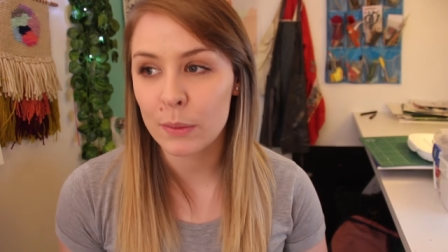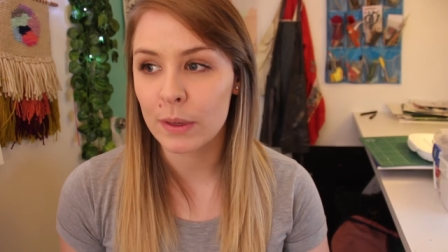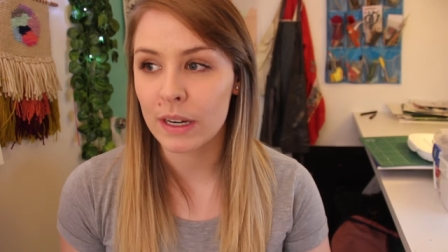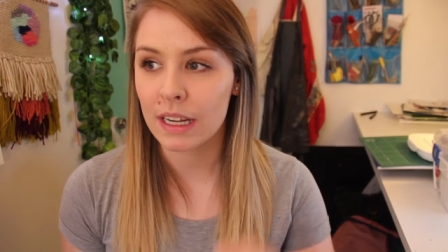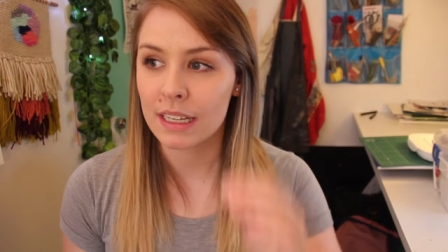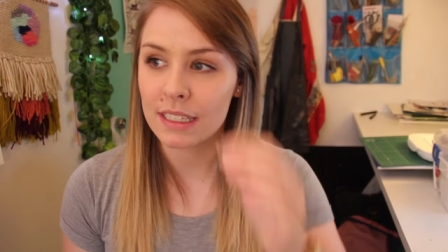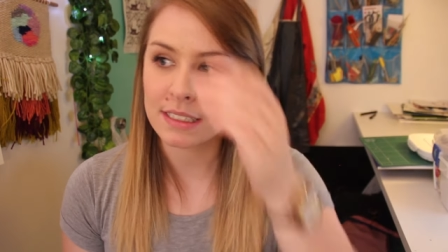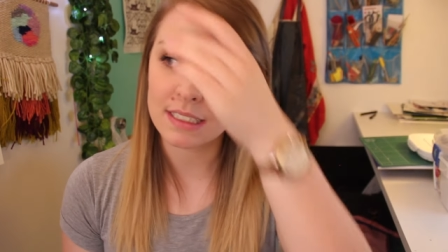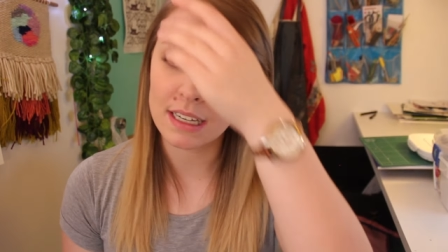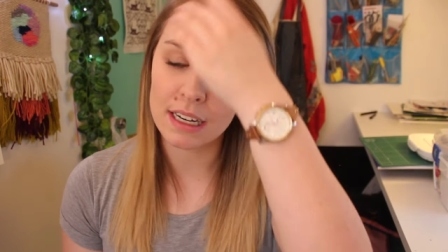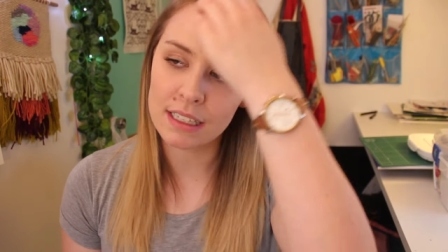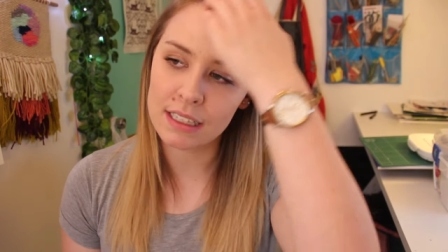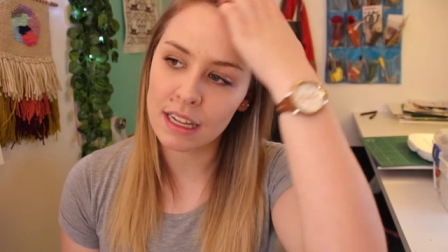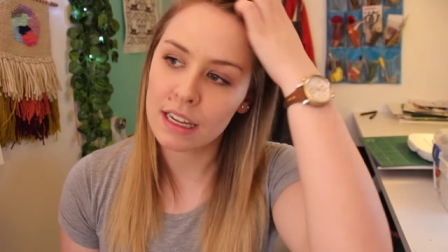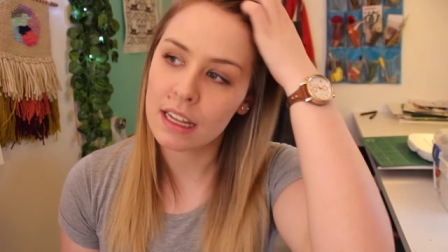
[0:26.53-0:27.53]
when I
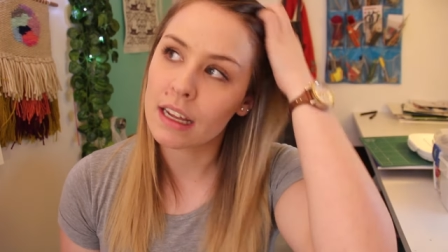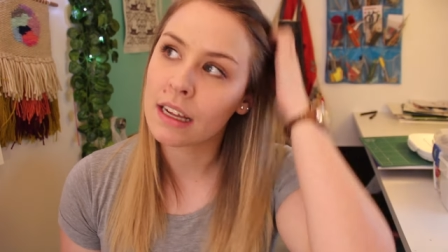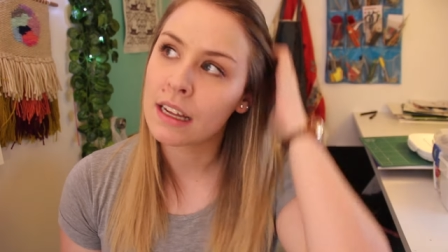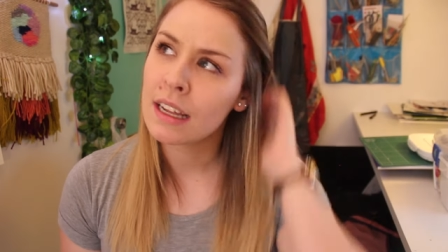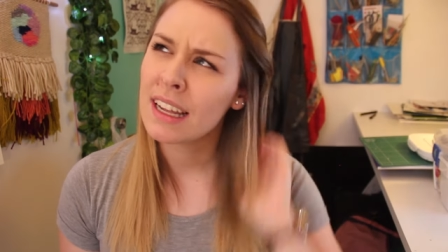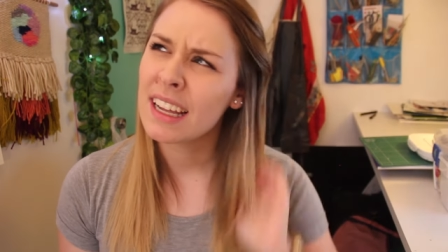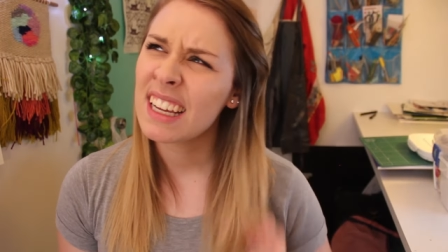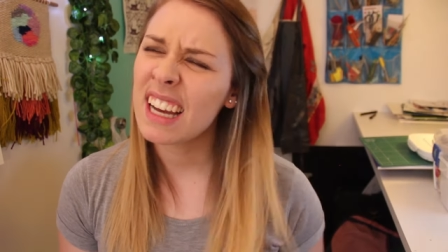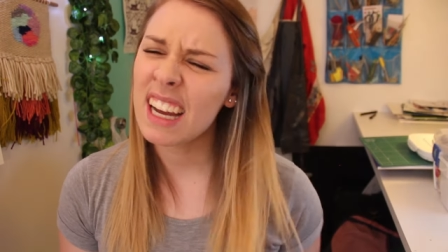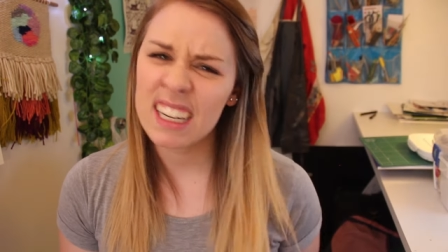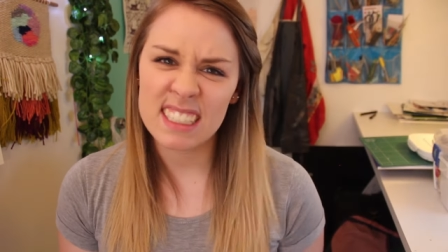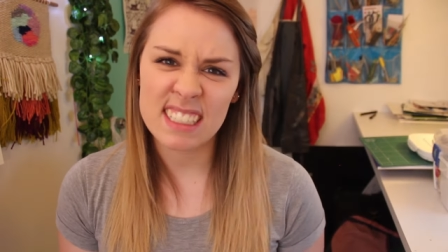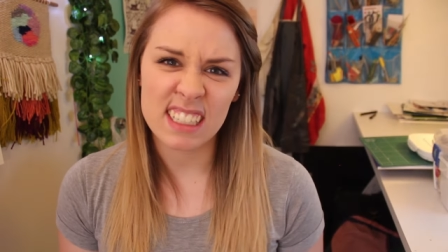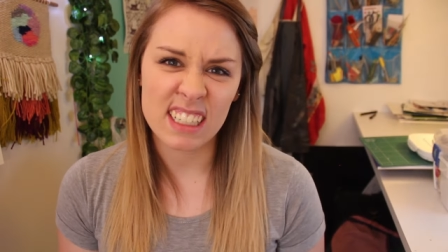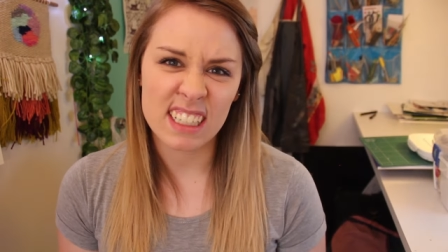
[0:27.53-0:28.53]
started getting kind
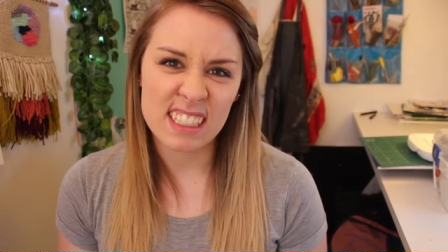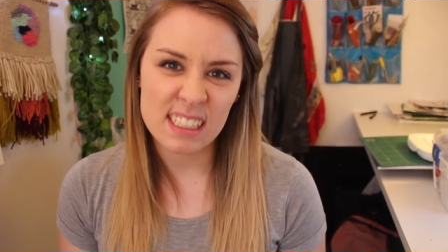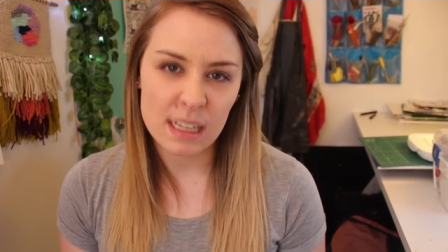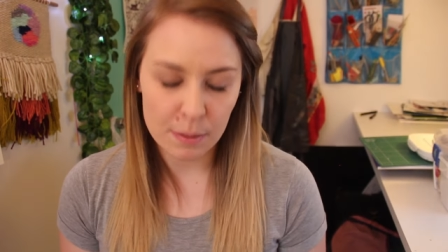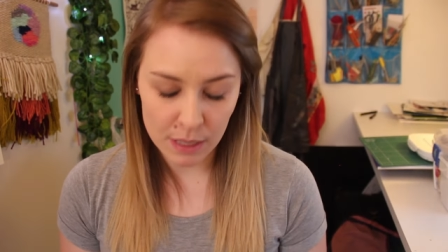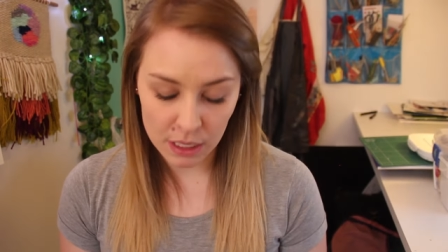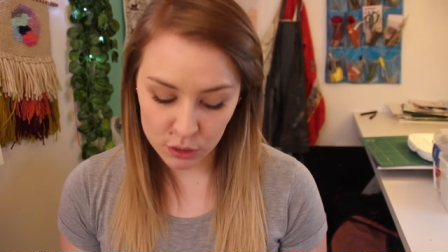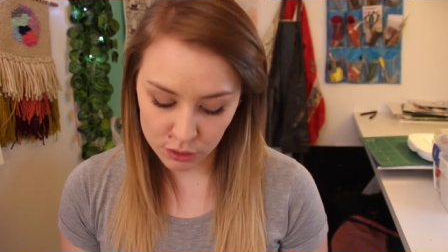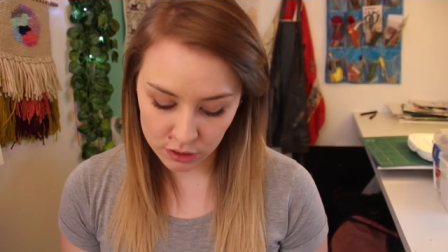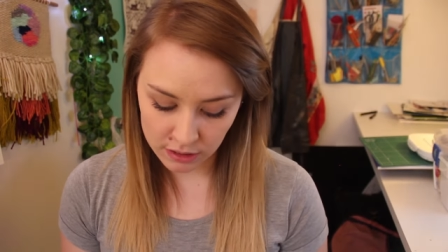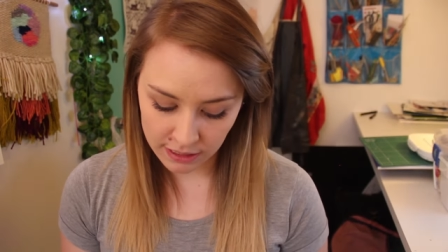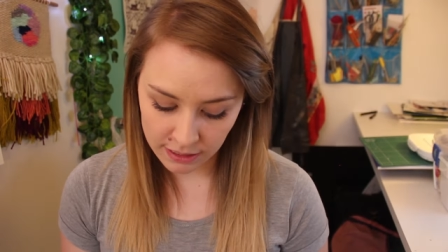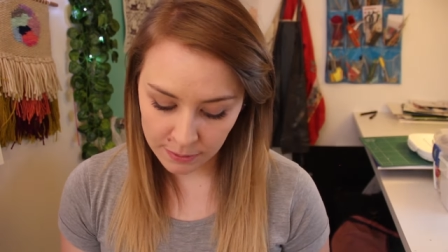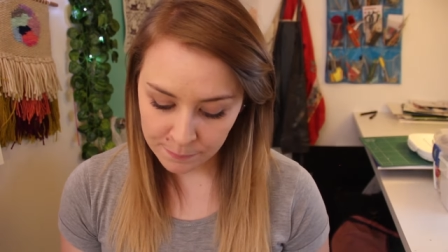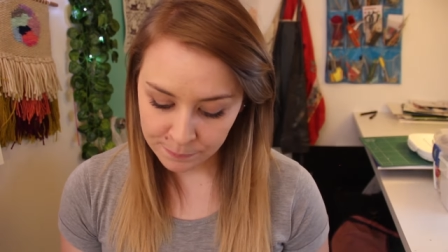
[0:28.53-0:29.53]
of serious about
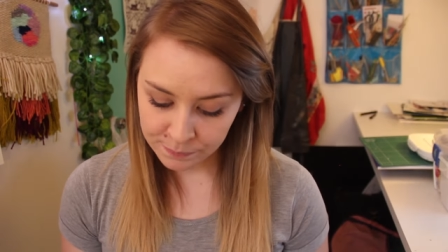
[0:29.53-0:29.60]
doodling.